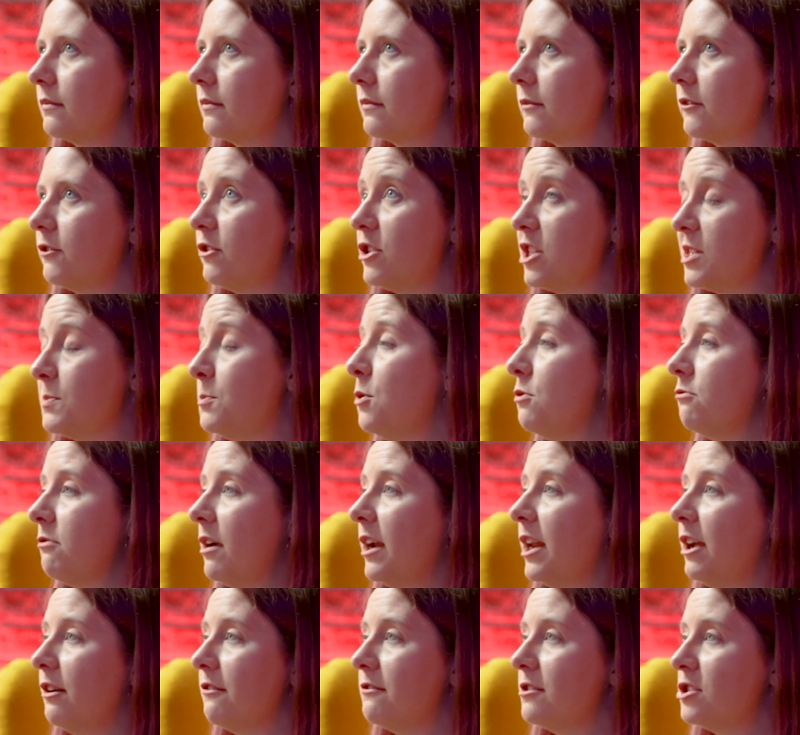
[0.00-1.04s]
For the smooth
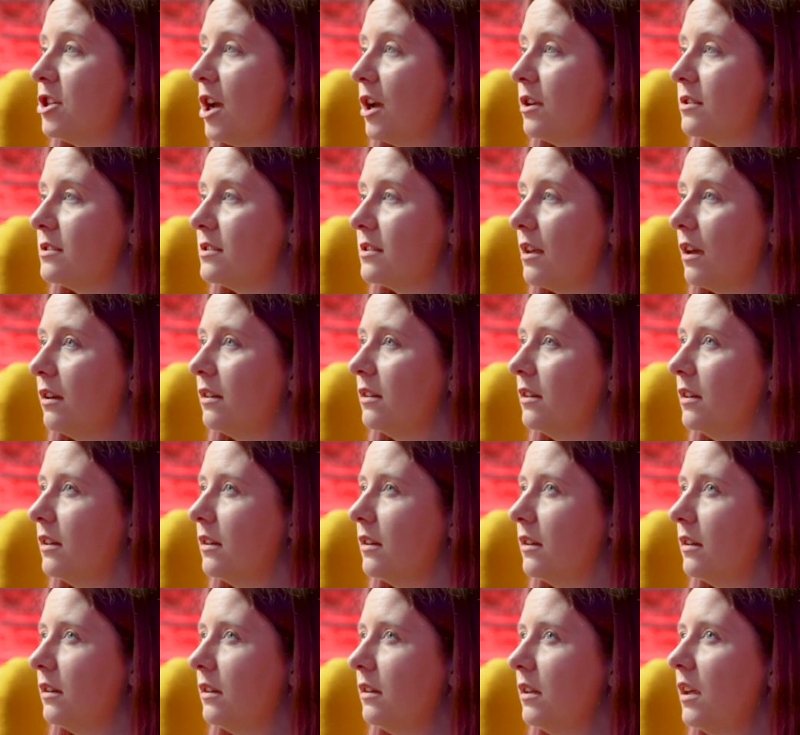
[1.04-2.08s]
running of the show. So,
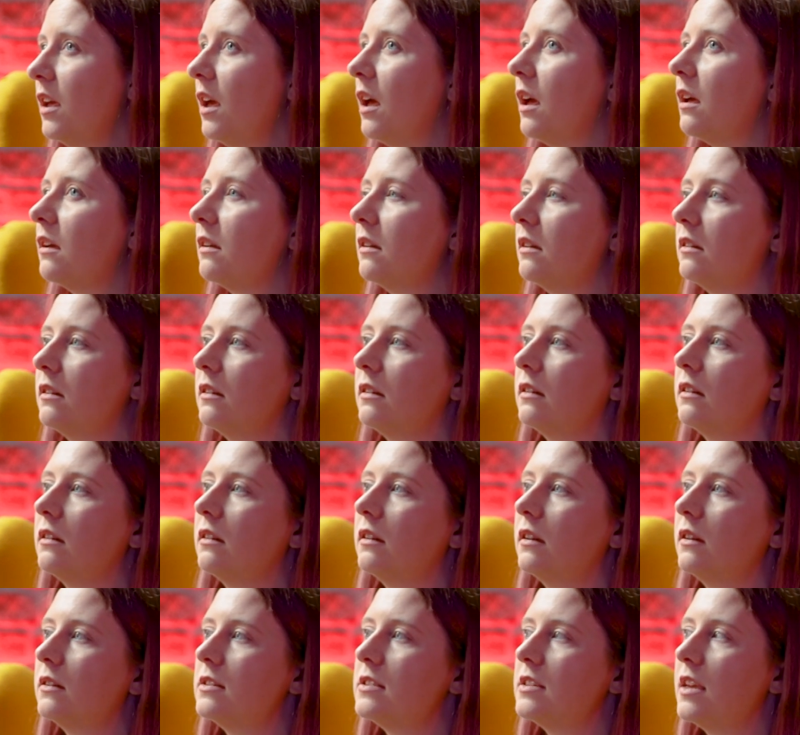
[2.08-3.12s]
yeah,
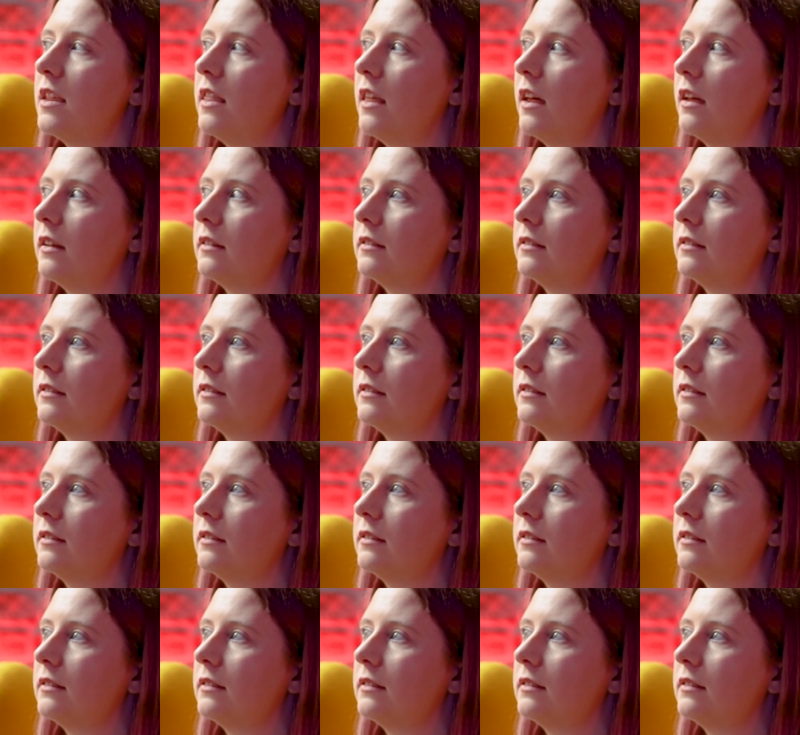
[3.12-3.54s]
I'd say that.